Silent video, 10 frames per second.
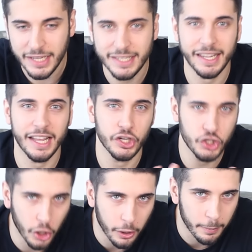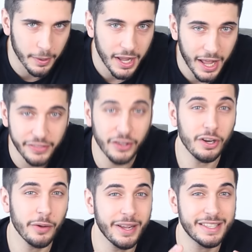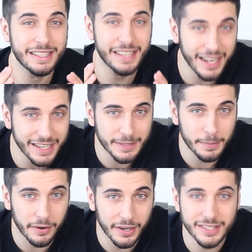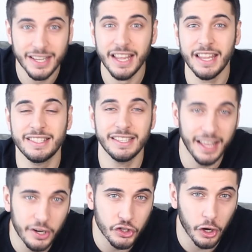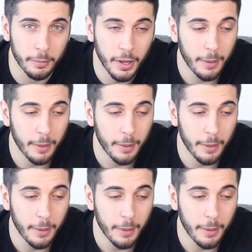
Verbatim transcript: to get a job and the only way to get experience is to get a job.